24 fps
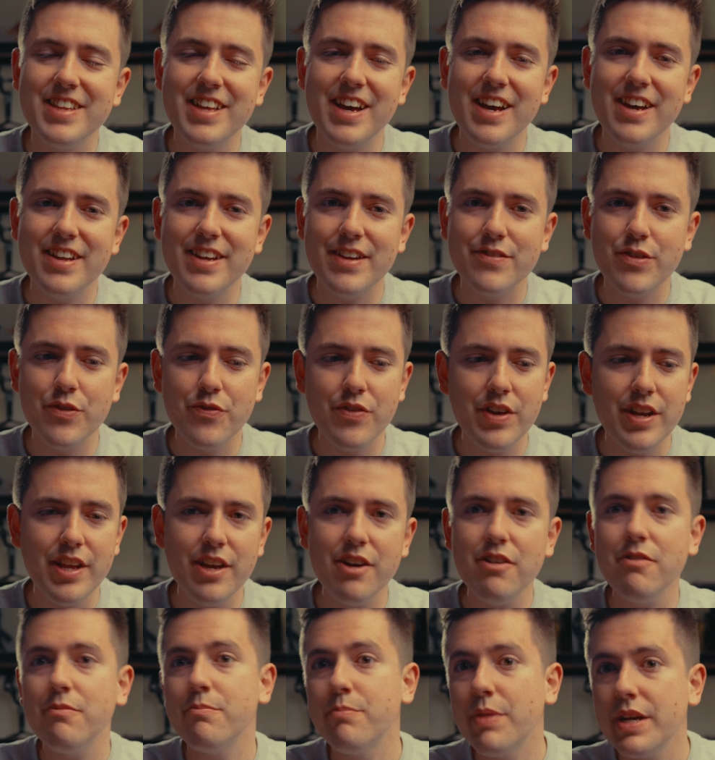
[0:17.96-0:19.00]
that in every
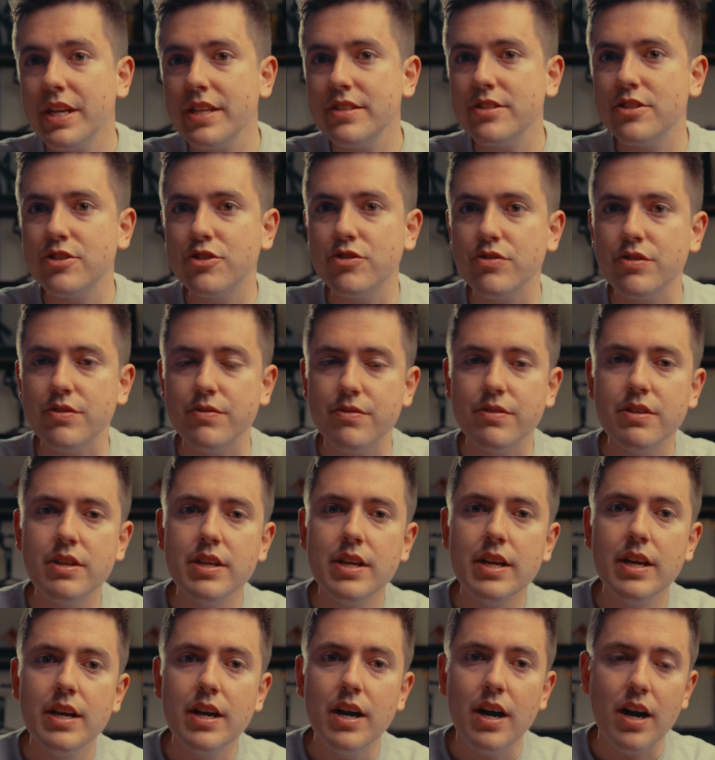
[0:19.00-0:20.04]
video, but it's true.
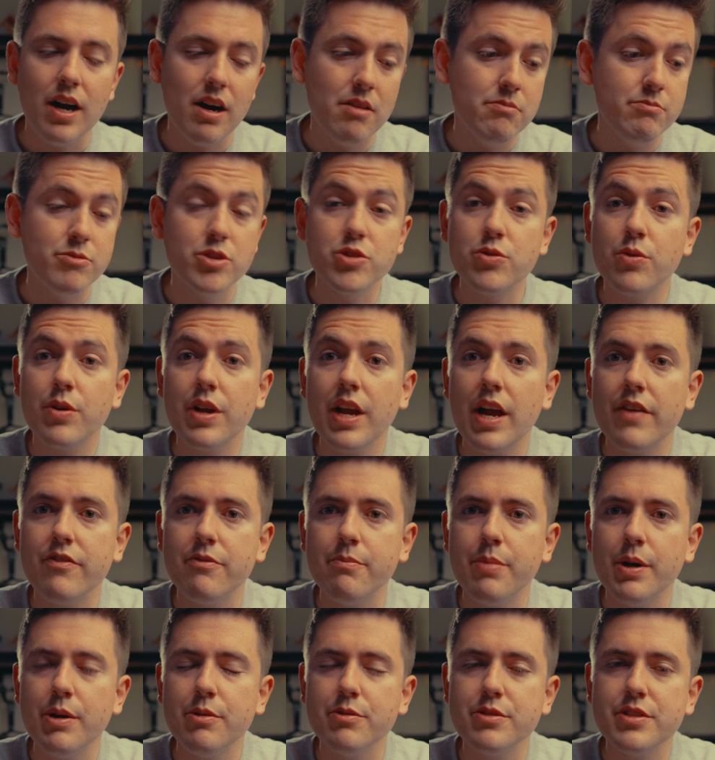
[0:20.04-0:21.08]
Sorry I
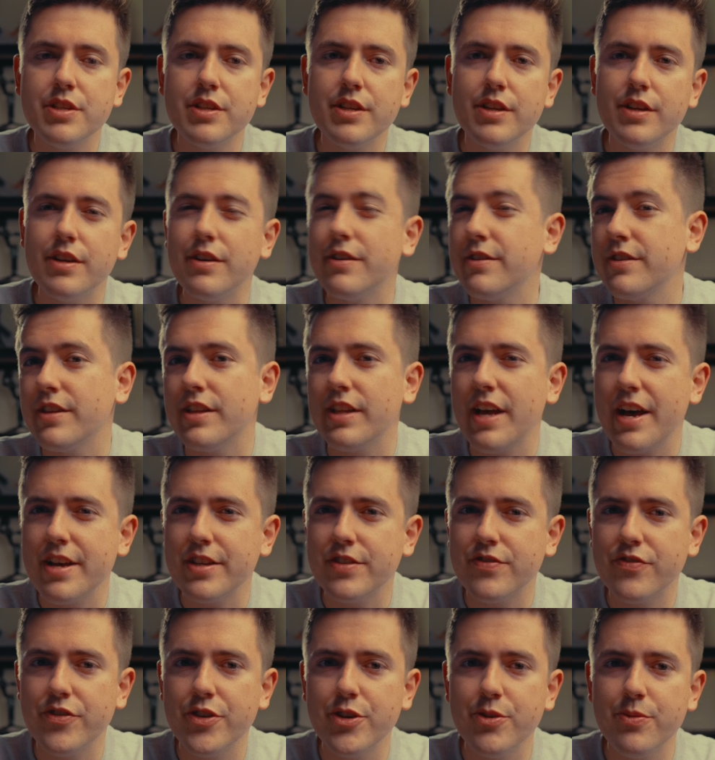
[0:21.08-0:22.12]
haven't posted in the
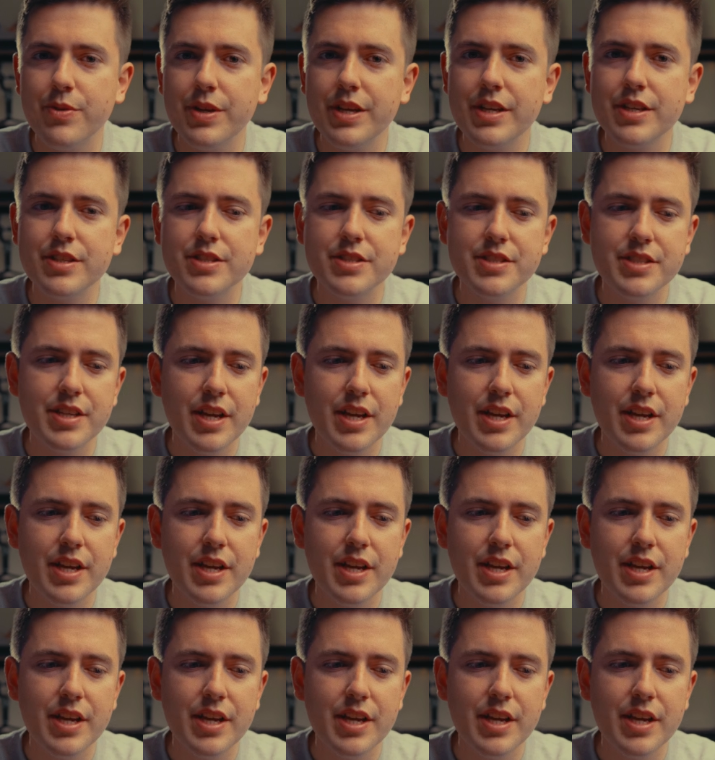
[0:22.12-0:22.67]
last few weeks